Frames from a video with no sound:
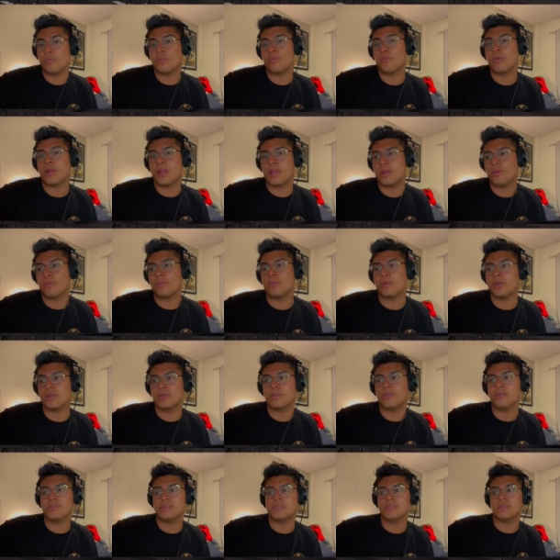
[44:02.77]
Ryan
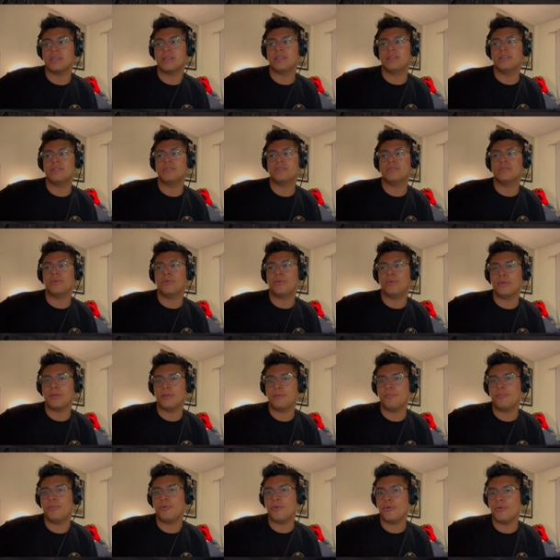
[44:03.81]
Reynolds
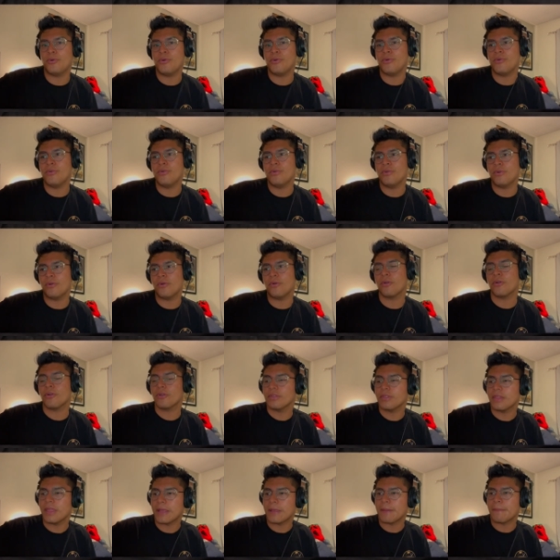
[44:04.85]
enjoyable or
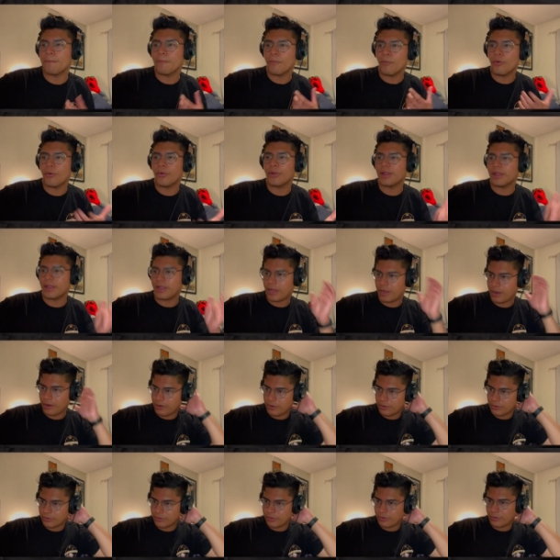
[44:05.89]
like more in
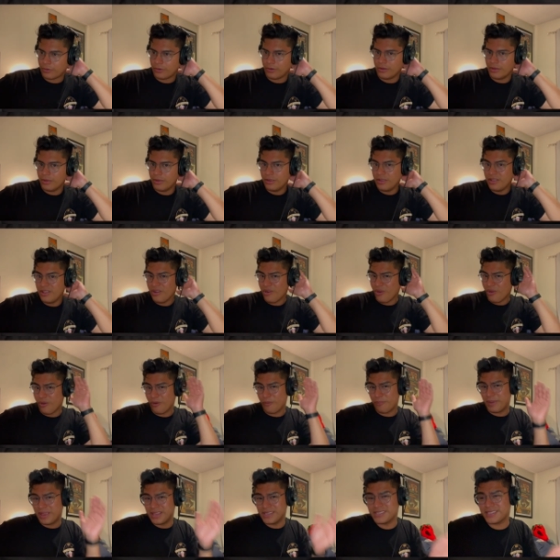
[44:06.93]
character or
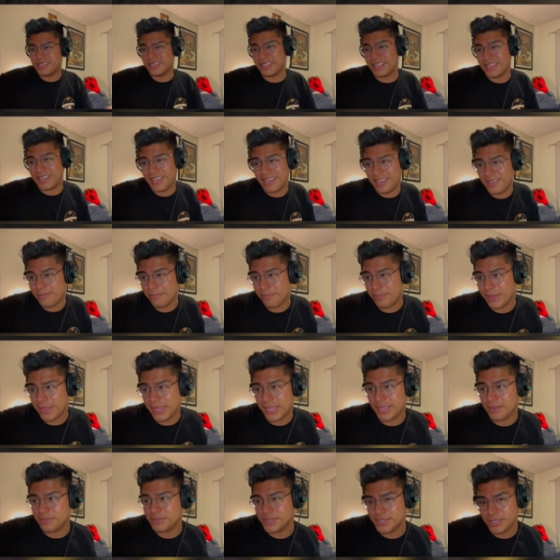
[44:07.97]
basically him
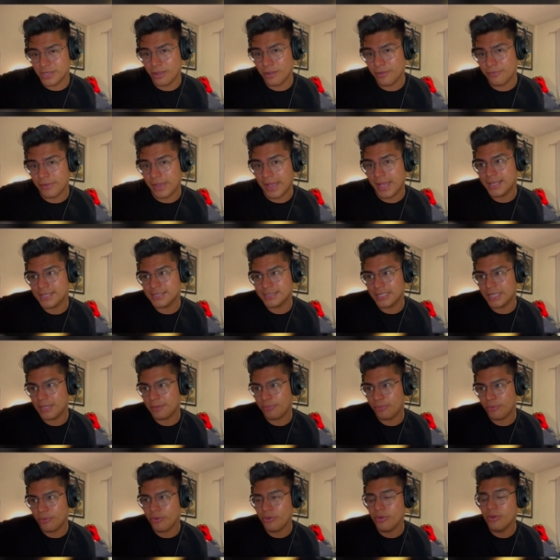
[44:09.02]
playing himself as
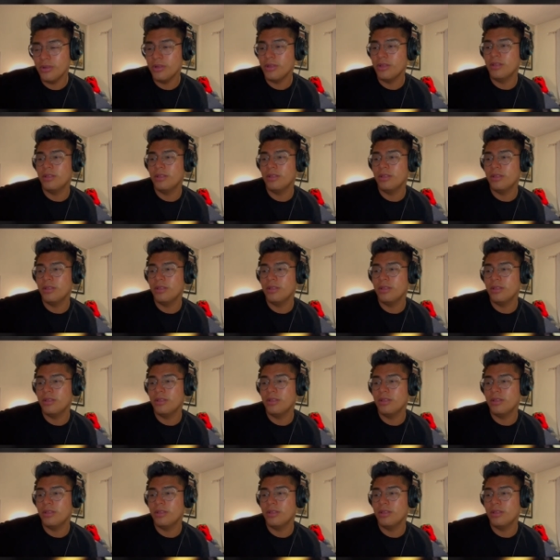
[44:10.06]
Deadpool.